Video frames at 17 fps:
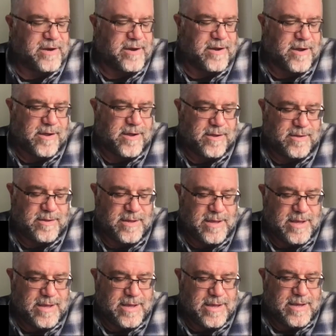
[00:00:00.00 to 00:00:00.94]

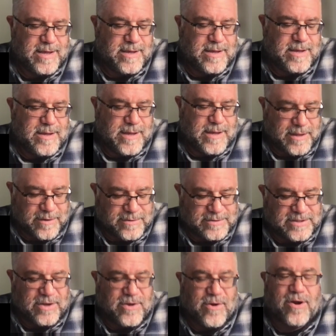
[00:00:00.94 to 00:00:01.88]
It
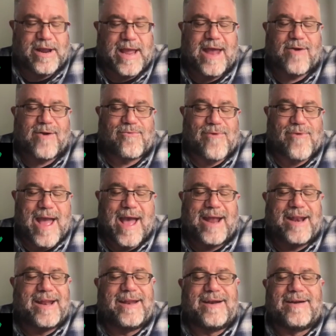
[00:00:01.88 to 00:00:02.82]
was New York. It had a
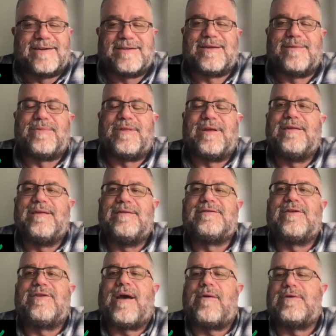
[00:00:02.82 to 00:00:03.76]
rat in it or something.
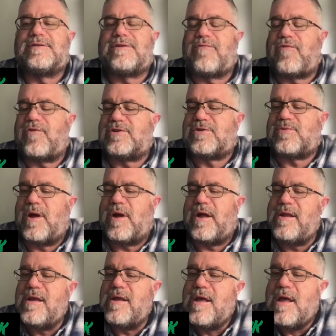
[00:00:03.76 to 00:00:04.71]
So that was the first
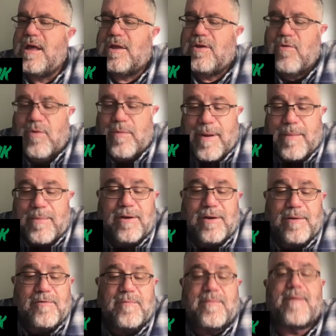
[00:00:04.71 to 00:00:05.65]
one. You
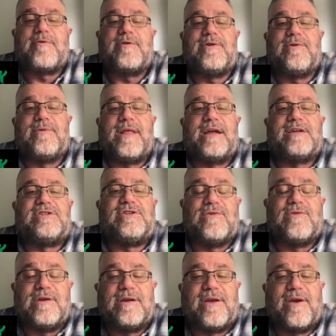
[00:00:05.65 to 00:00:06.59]
remember doing that
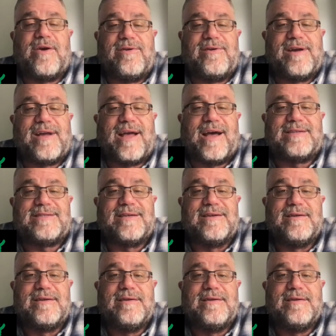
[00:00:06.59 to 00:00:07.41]
shoot in Coto de Casa?